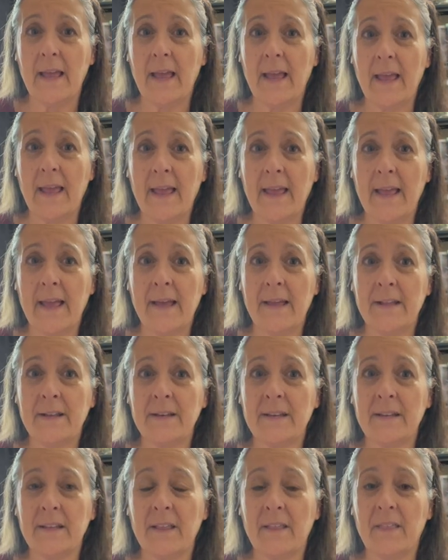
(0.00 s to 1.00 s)

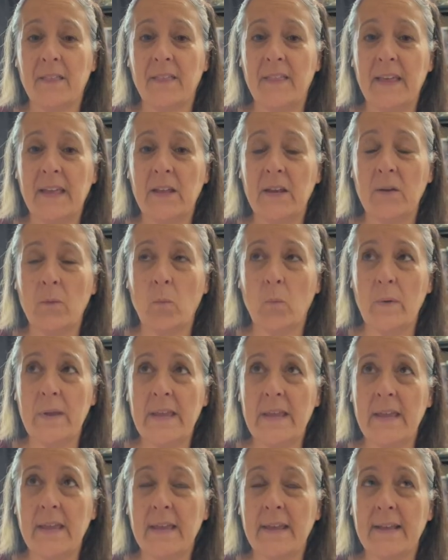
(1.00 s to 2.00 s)
And then
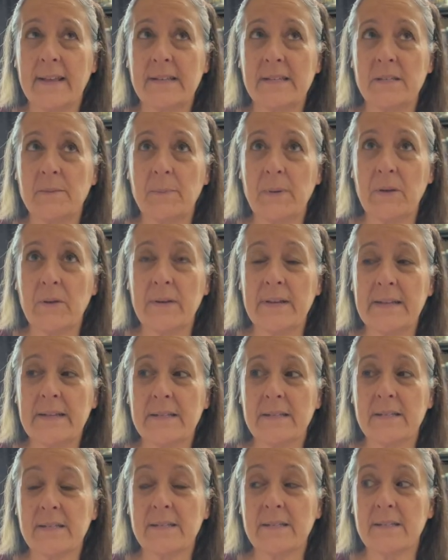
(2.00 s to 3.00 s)
we
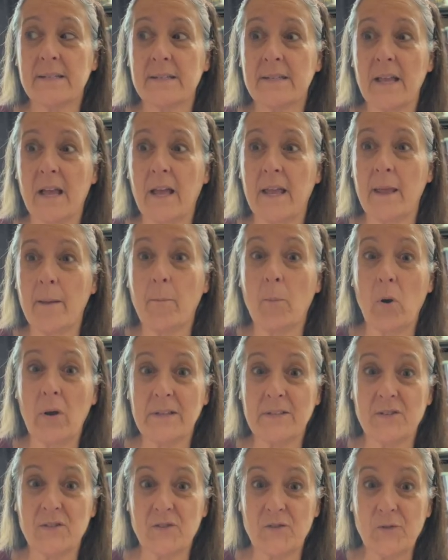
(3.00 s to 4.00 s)
experienced a
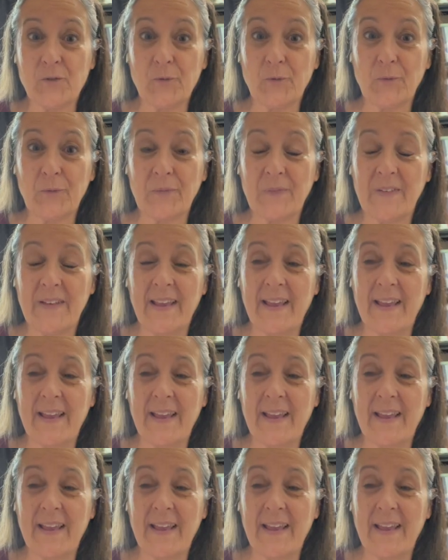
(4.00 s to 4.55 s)
monsoon.